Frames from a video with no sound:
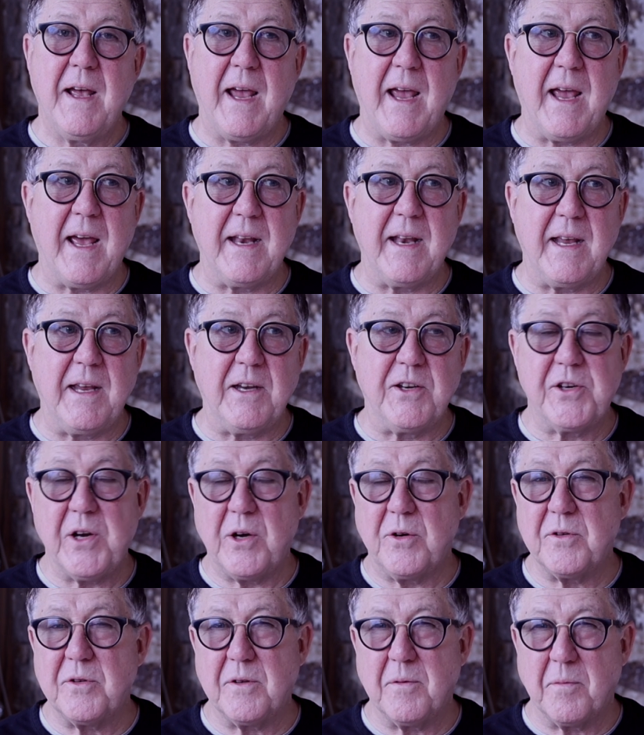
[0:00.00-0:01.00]
and he
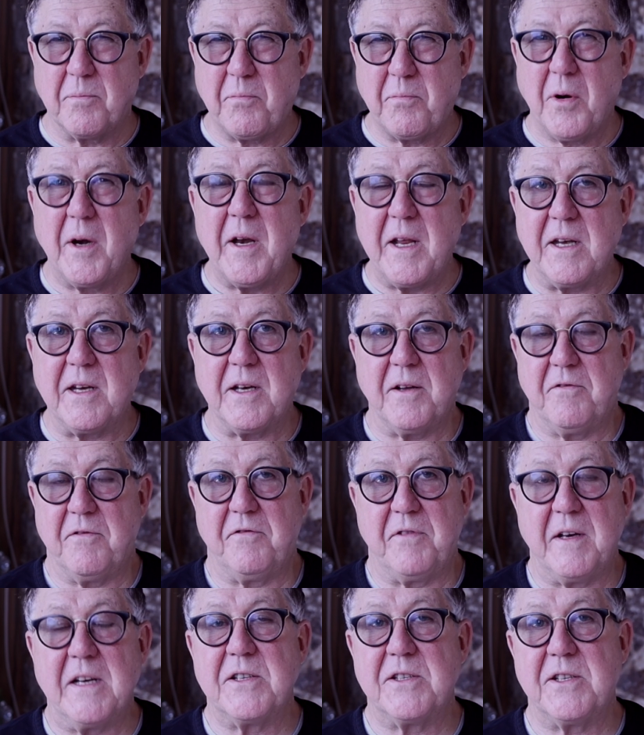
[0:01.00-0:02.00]
shows pretty
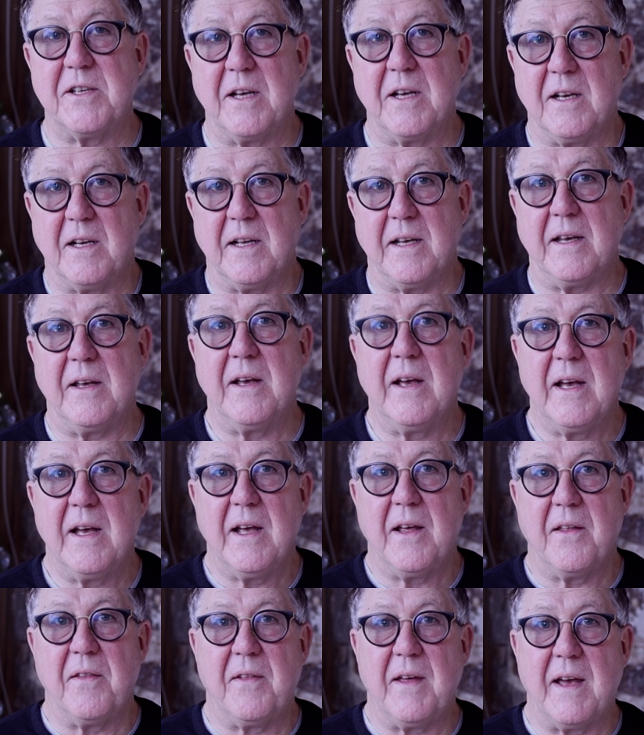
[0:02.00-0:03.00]
convincingly
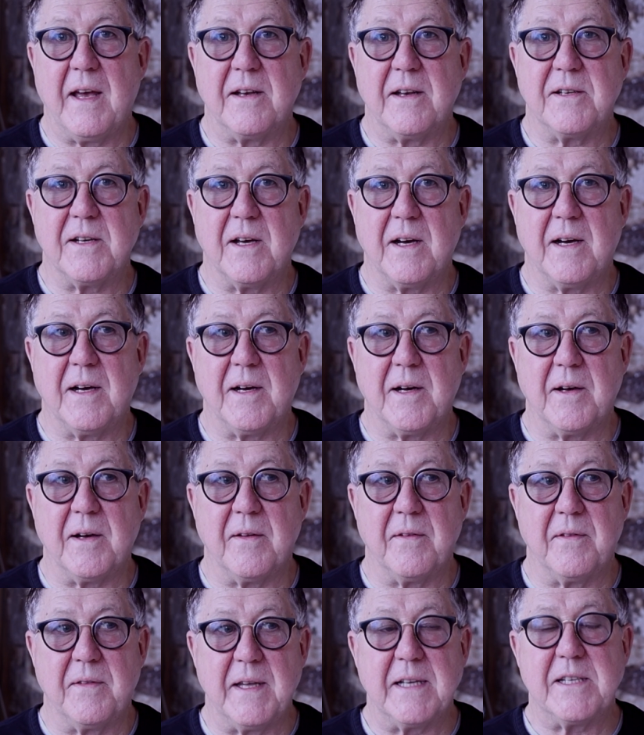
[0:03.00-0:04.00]
that
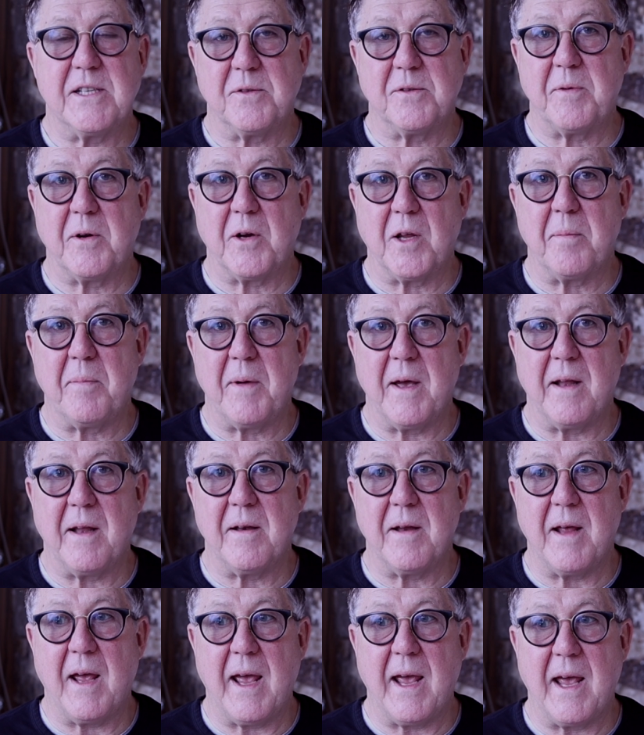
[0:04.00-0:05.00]
uh, this has really
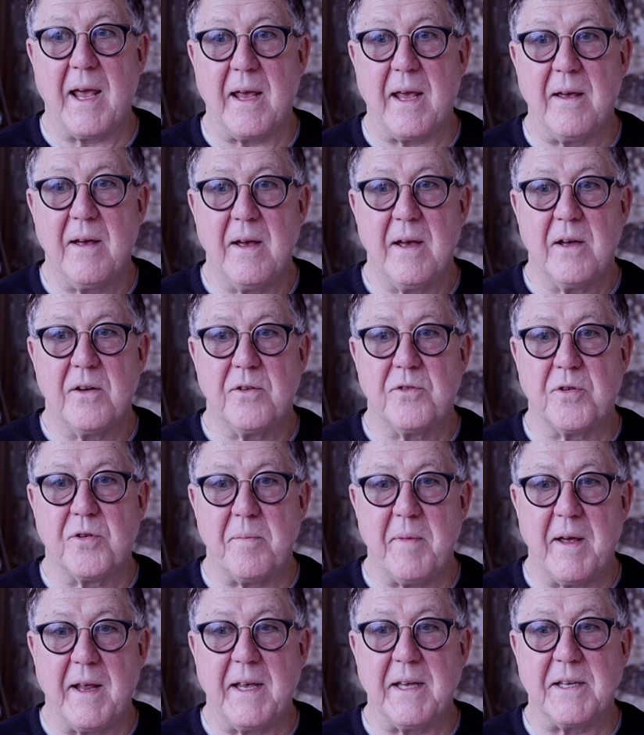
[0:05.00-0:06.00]
been a
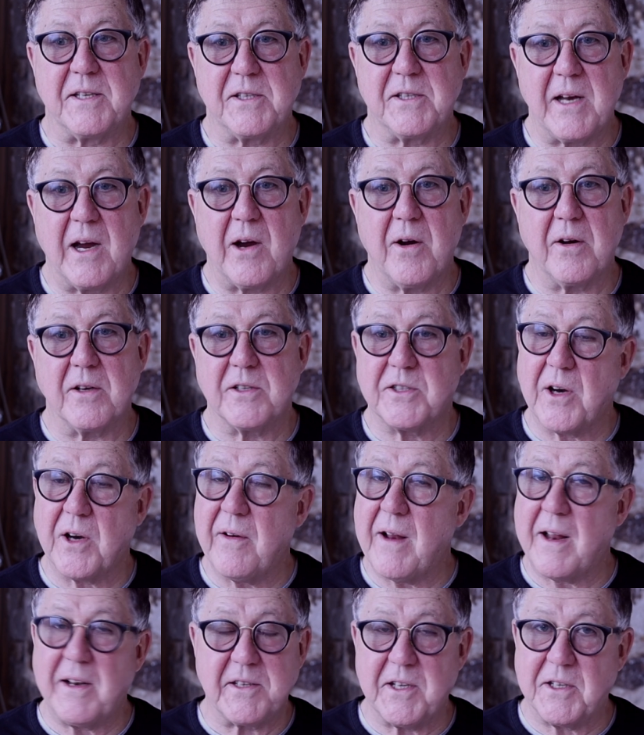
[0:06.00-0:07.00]
tremendous hysterical
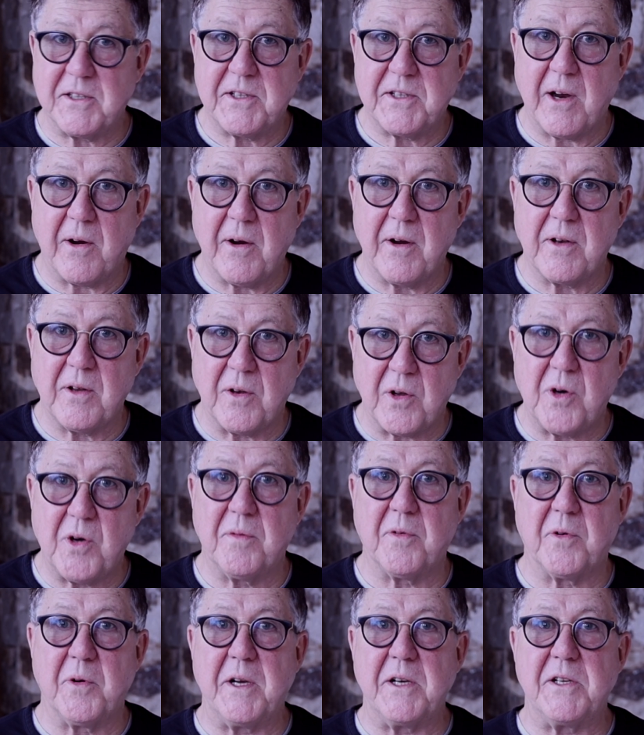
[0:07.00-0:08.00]
started out as hysterical
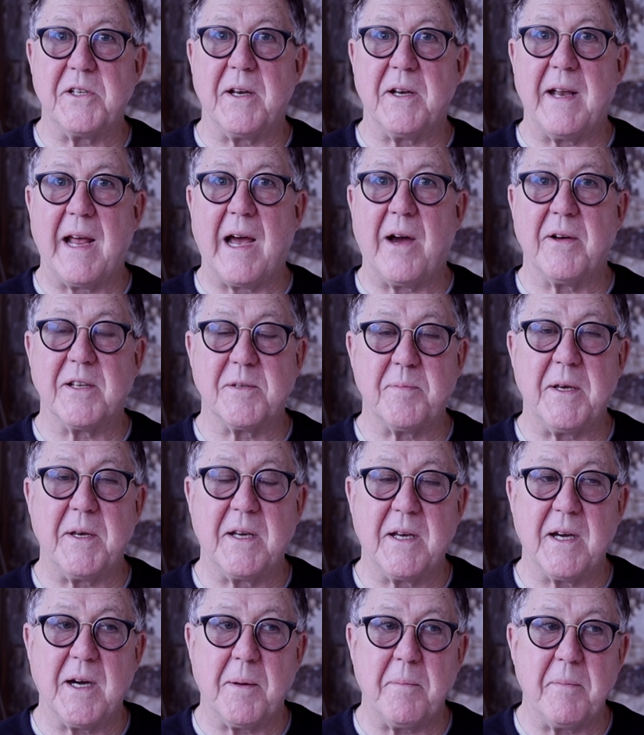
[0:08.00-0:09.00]
overreach and now has
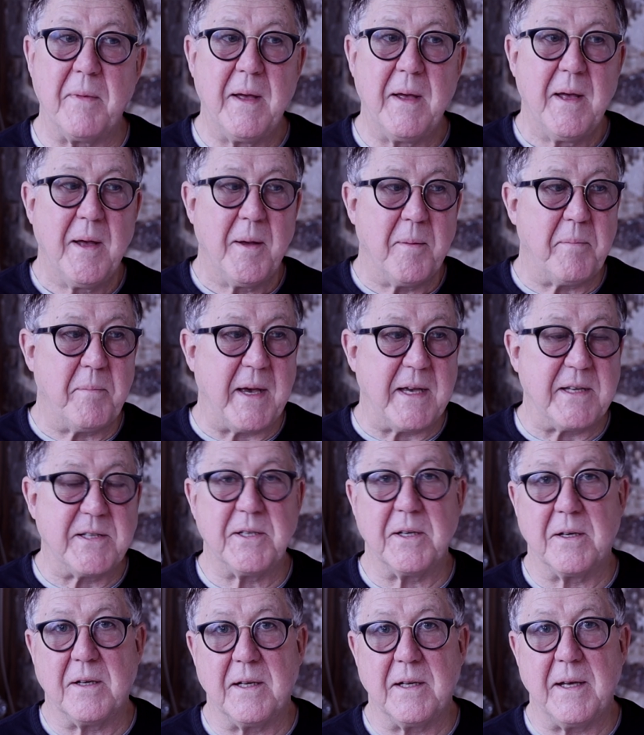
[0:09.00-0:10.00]
become
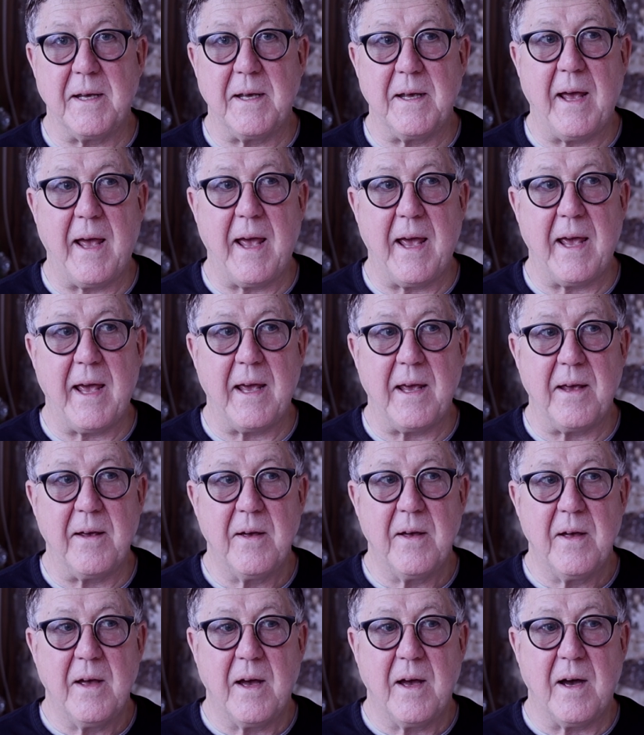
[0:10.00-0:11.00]
basically a
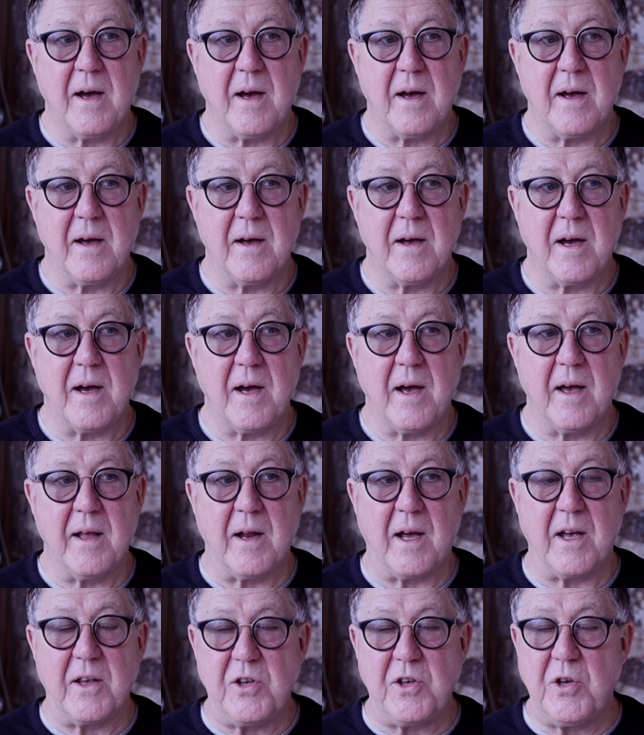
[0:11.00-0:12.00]
uh,
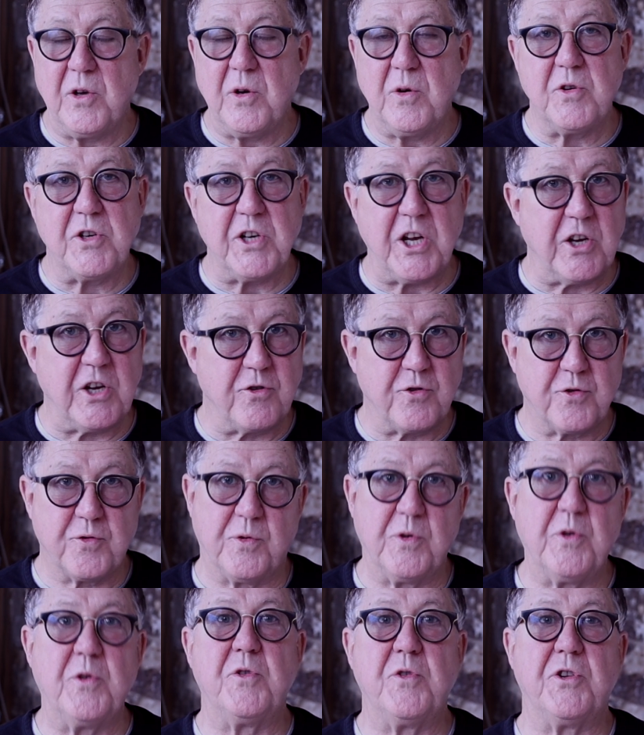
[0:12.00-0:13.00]
a, huge
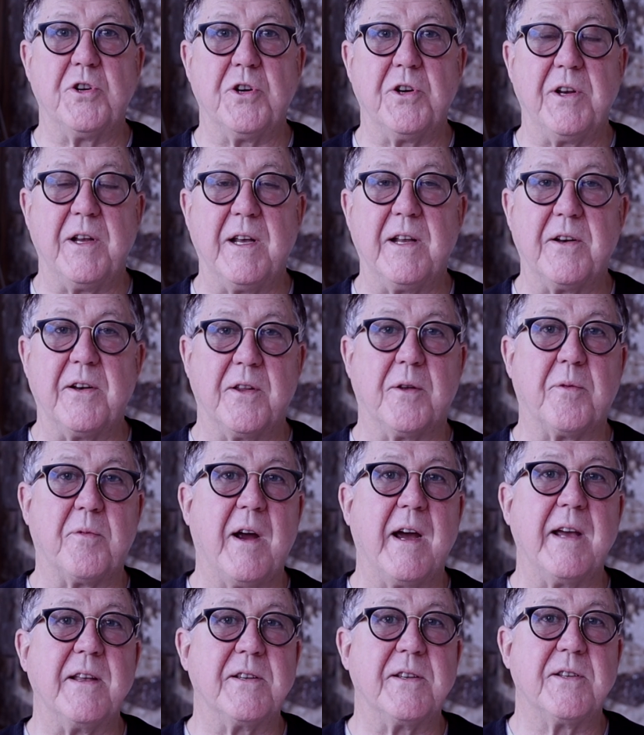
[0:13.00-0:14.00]
intrusion into the
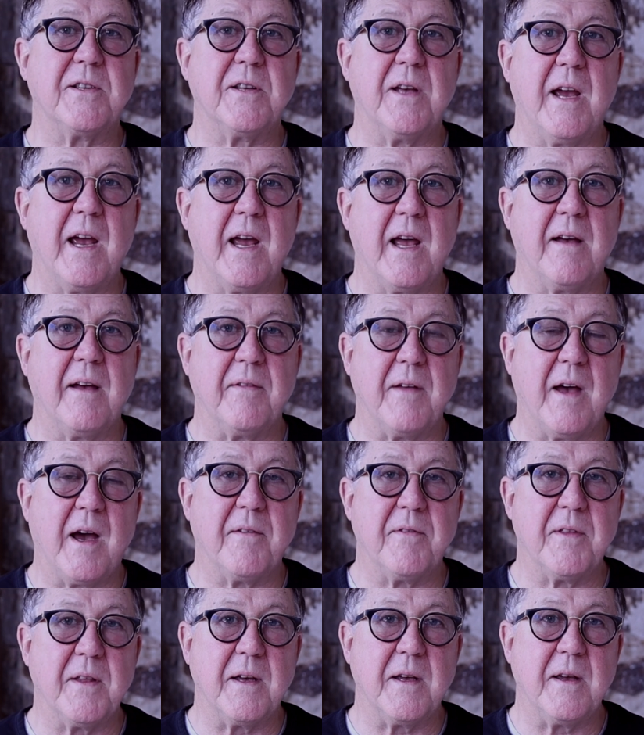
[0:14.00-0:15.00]
rights of,
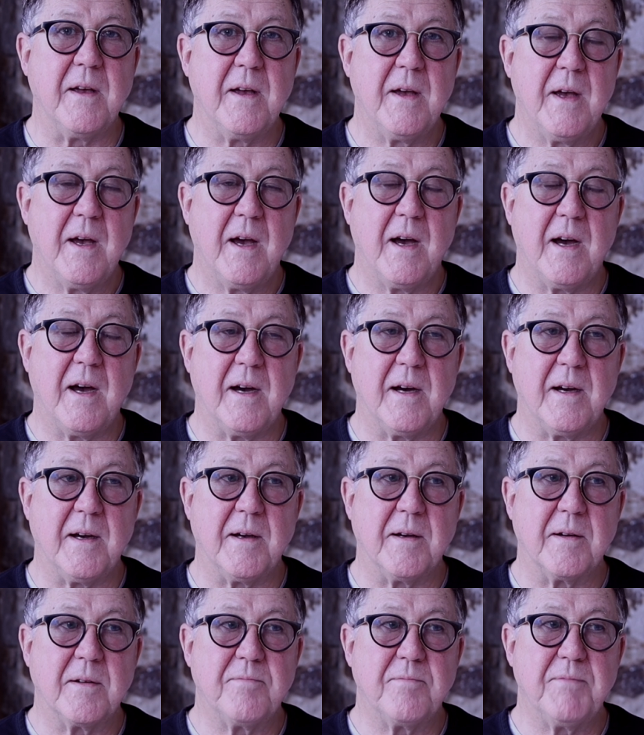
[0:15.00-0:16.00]
of the
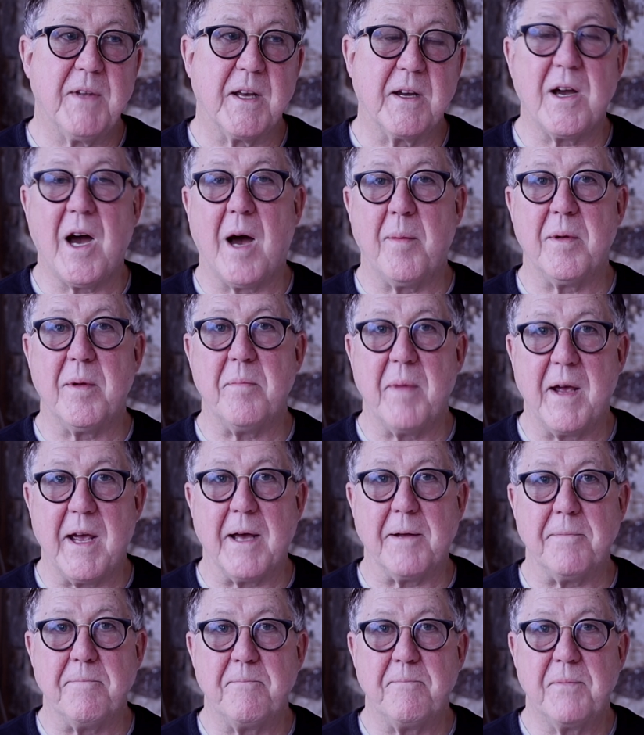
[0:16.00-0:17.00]
uh, the common
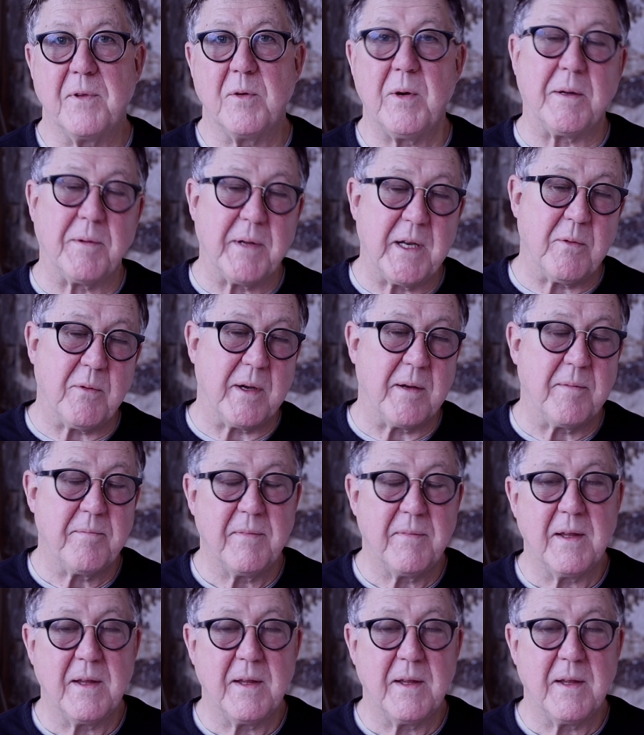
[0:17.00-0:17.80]
man. Well, anyway.